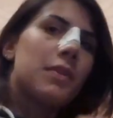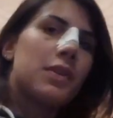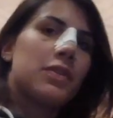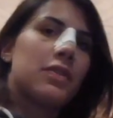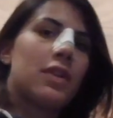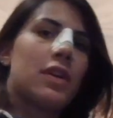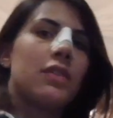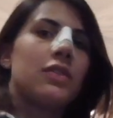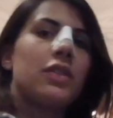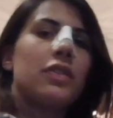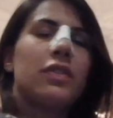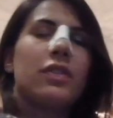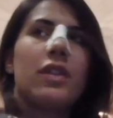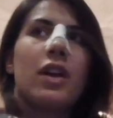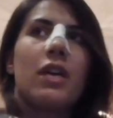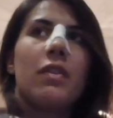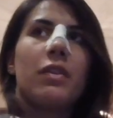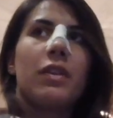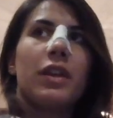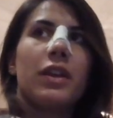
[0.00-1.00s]
Most doctors are
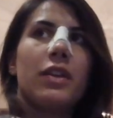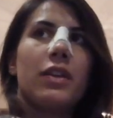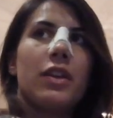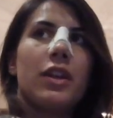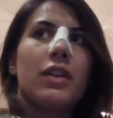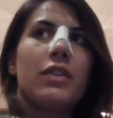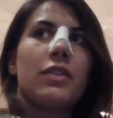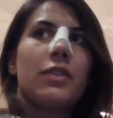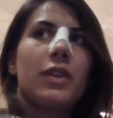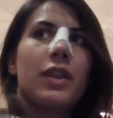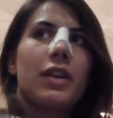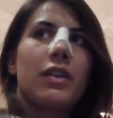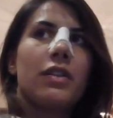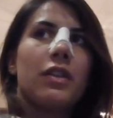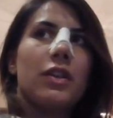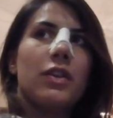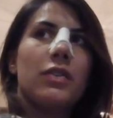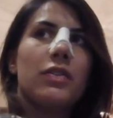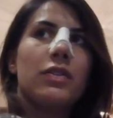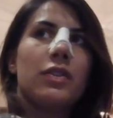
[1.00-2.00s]
not really good at doing it
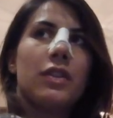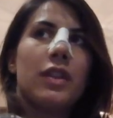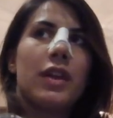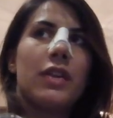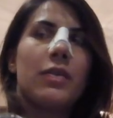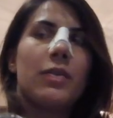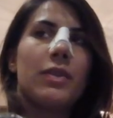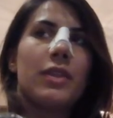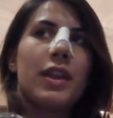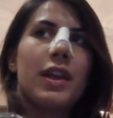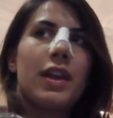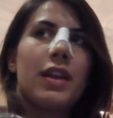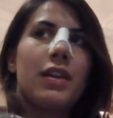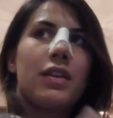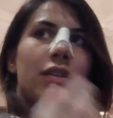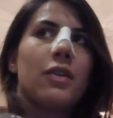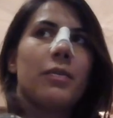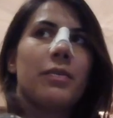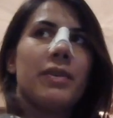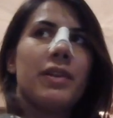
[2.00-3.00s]
closed, so that's when they
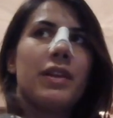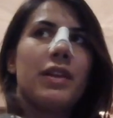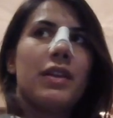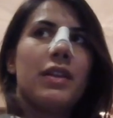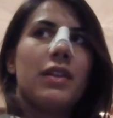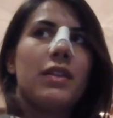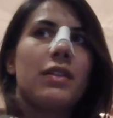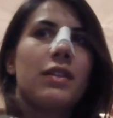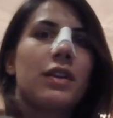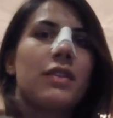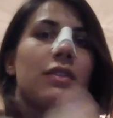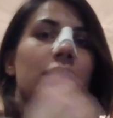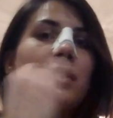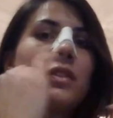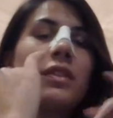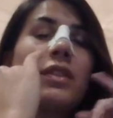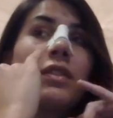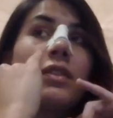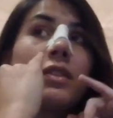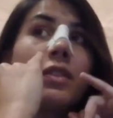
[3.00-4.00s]
open.
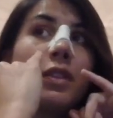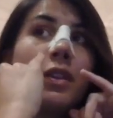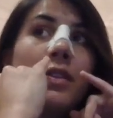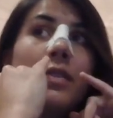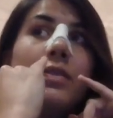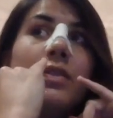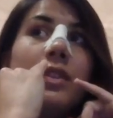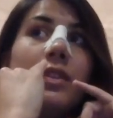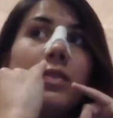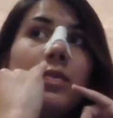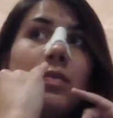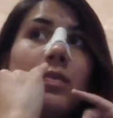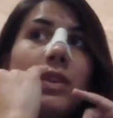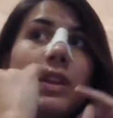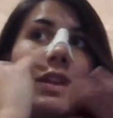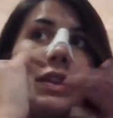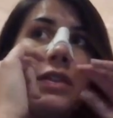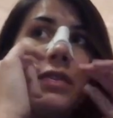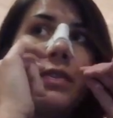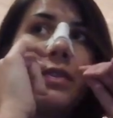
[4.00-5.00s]
Because closed is
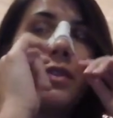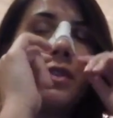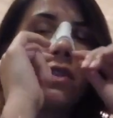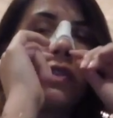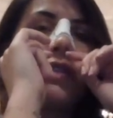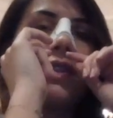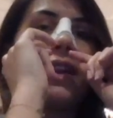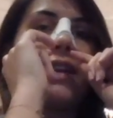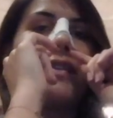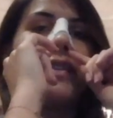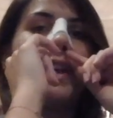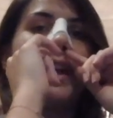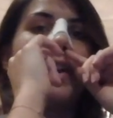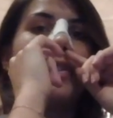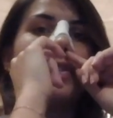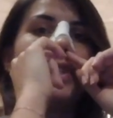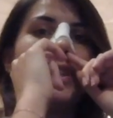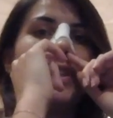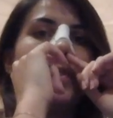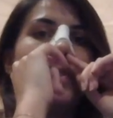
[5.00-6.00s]
really difficult because they have to
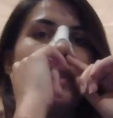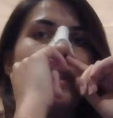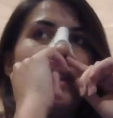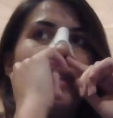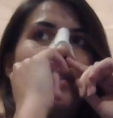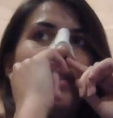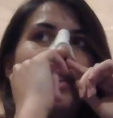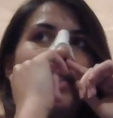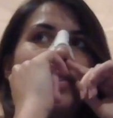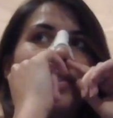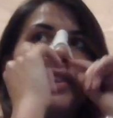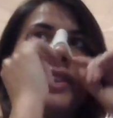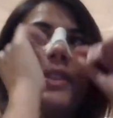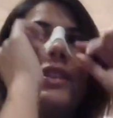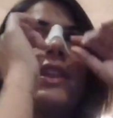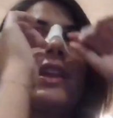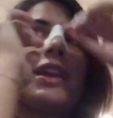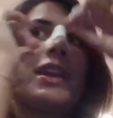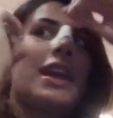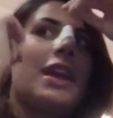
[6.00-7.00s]
actually do incision,
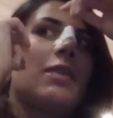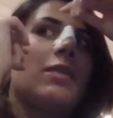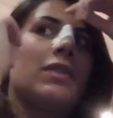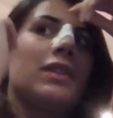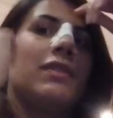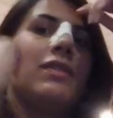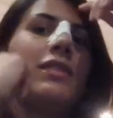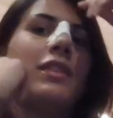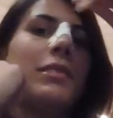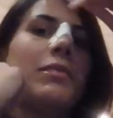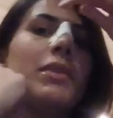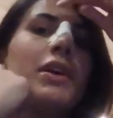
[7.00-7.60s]
and they can't really see